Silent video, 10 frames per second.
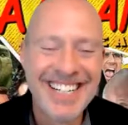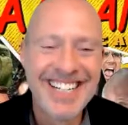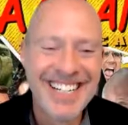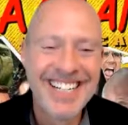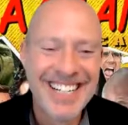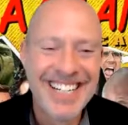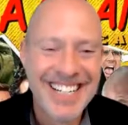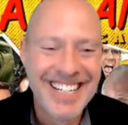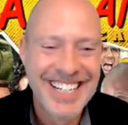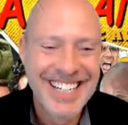
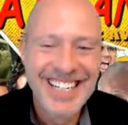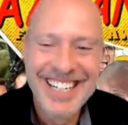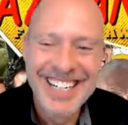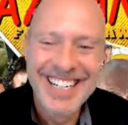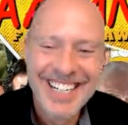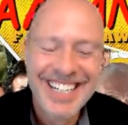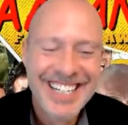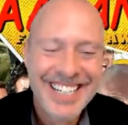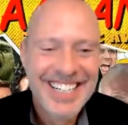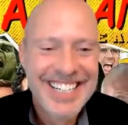
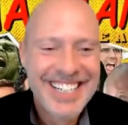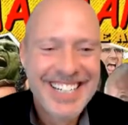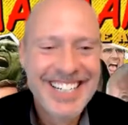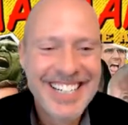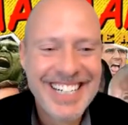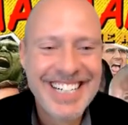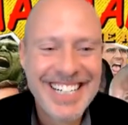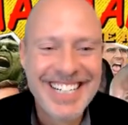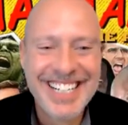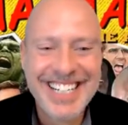
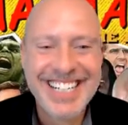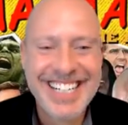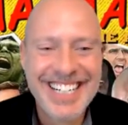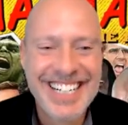(silent)